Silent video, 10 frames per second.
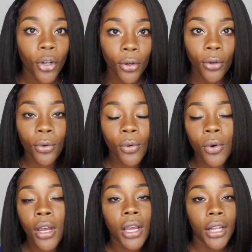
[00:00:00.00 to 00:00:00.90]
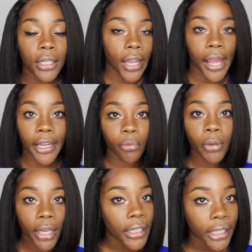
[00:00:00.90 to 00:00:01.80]
no
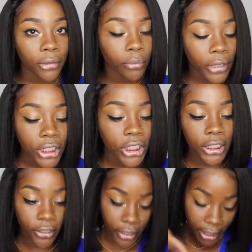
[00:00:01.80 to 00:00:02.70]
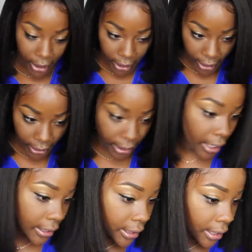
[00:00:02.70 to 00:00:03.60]
like plucking, bleaching or anything
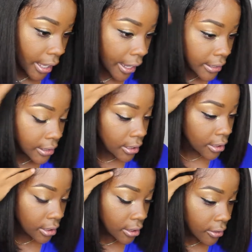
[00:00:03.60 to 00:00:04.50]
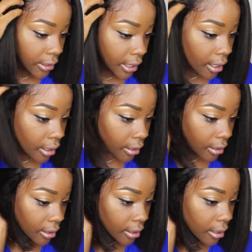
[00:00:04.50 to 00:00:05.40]
like that. So yeah,
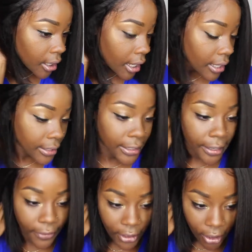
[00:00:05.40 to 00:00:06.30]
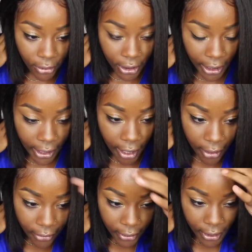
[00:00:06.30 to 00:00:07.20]
definitely go check
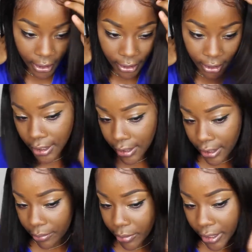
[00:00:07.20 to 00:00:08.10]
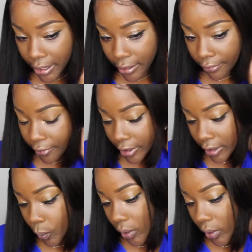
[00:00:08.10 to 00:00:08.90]
out this easy beginner friendly